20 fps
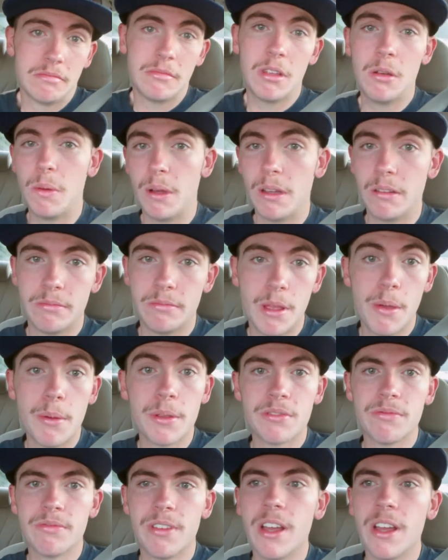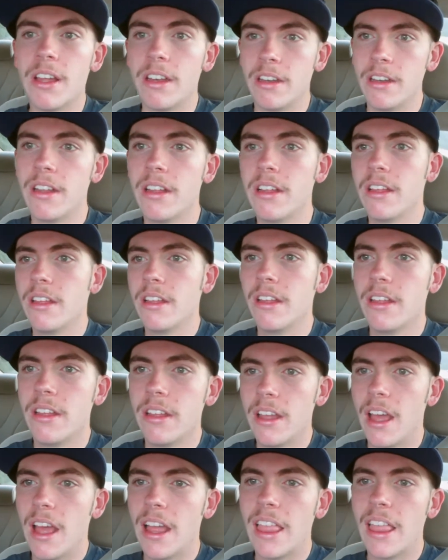Oh well, it was fun.
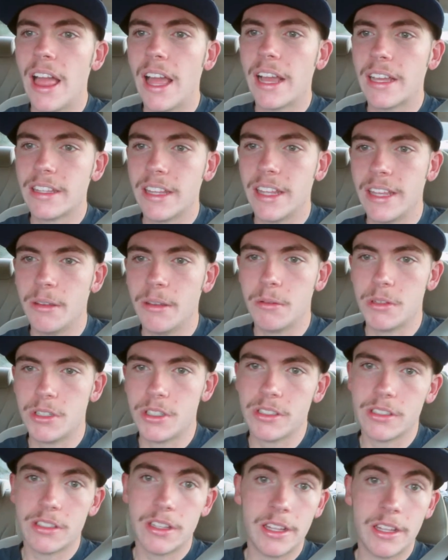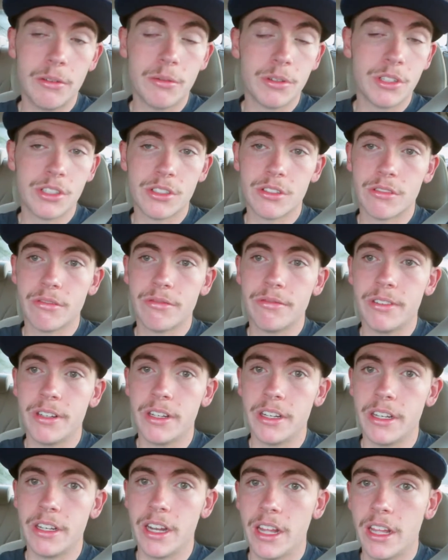I like languages. Languages are
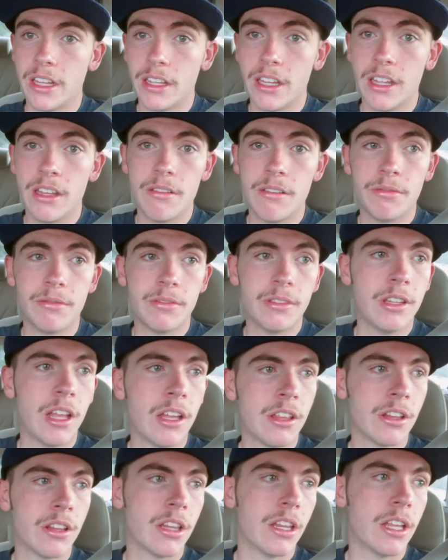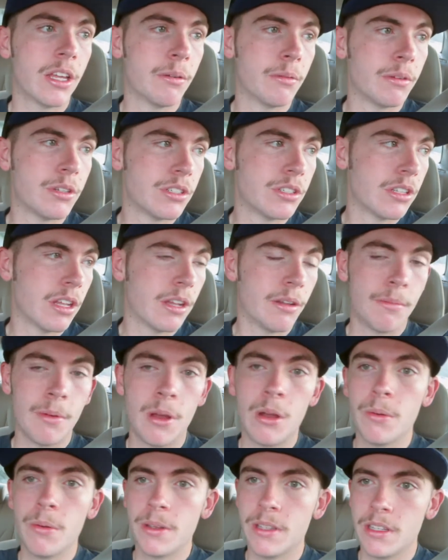fun. I love other languages. I'm
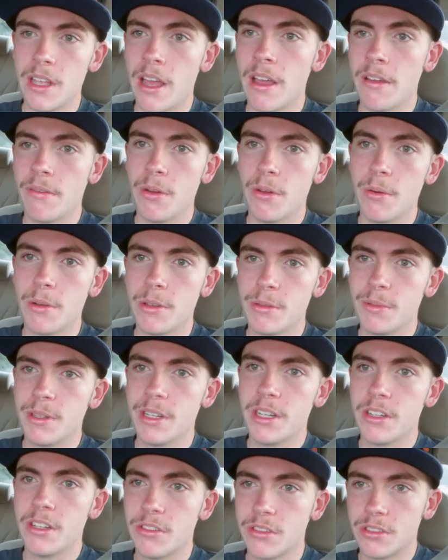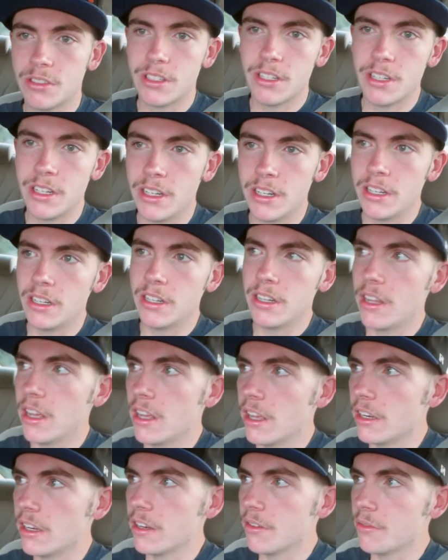always I've always been interested in
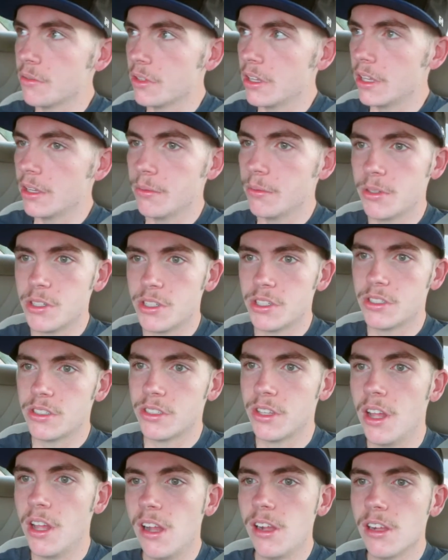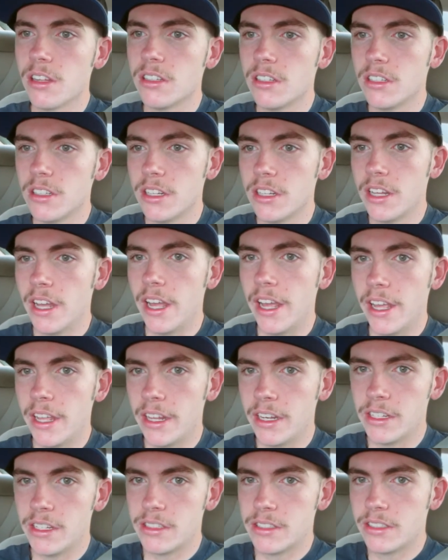uh, different languages
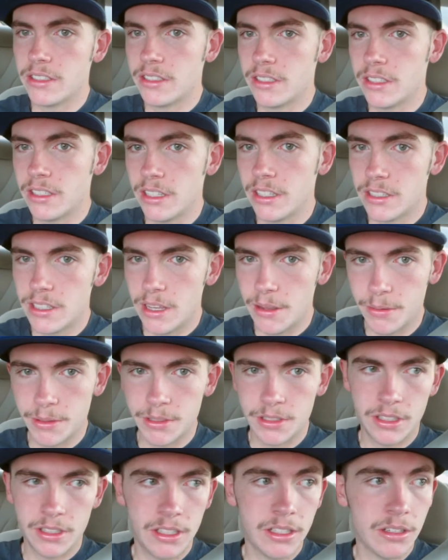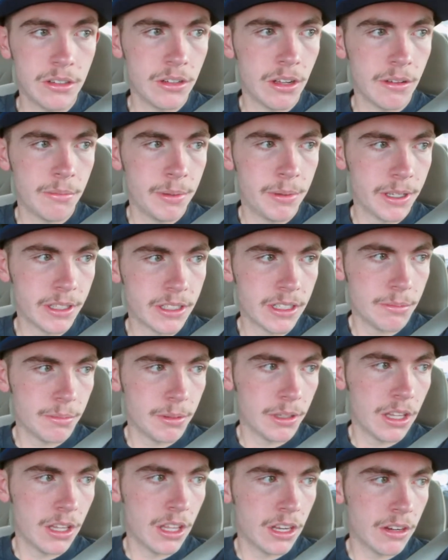and since I was little, I've picked up
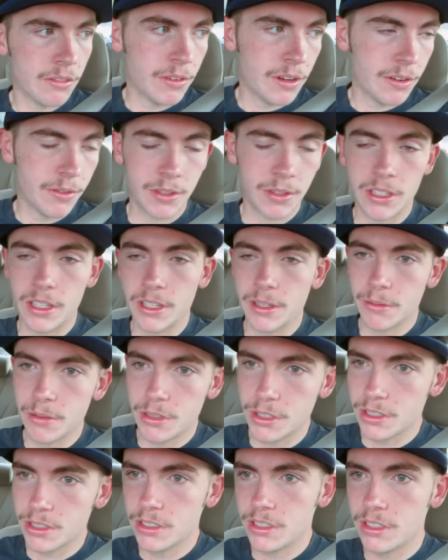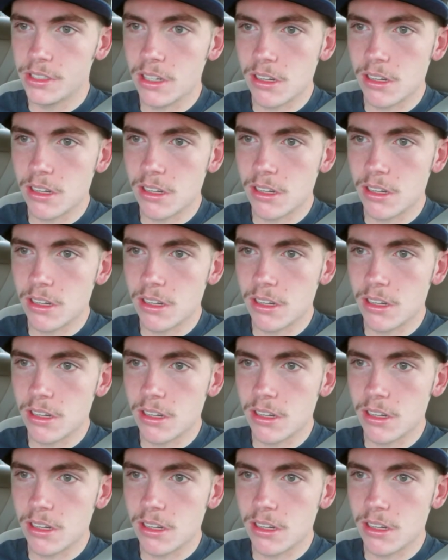a lot of different languages.